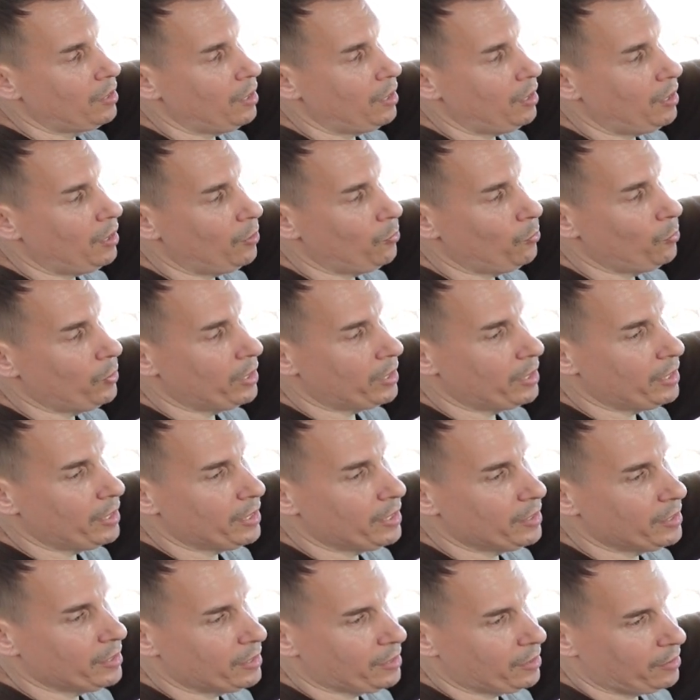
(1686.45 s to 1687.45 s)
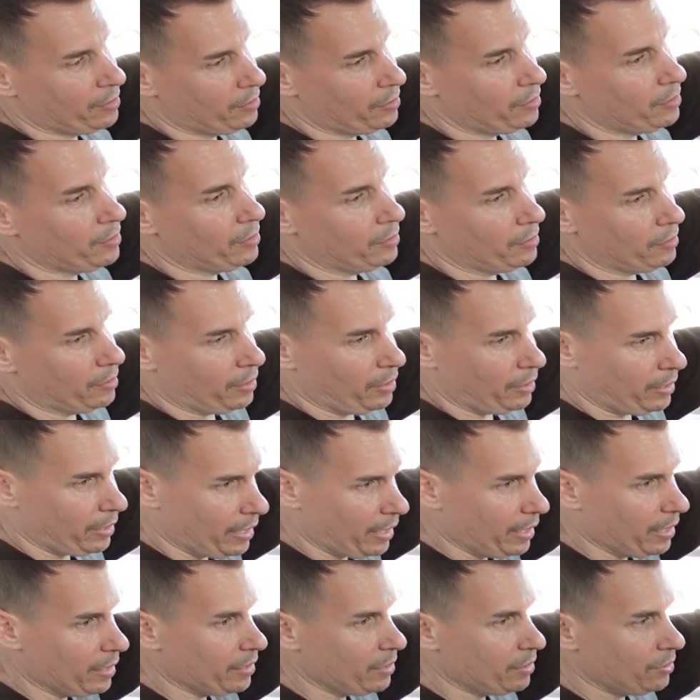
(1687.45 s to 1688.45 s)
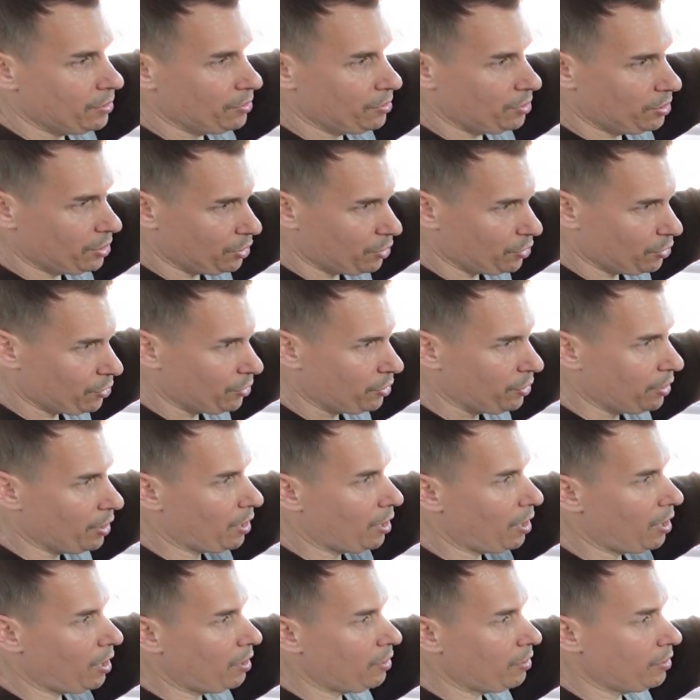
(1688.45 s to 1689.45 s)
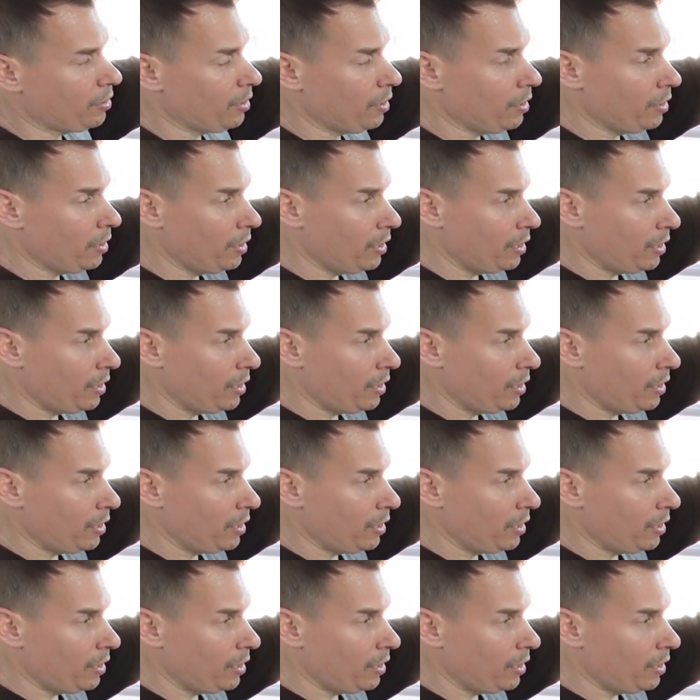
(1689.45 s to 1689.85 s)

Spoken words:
With this, again, you just turn it on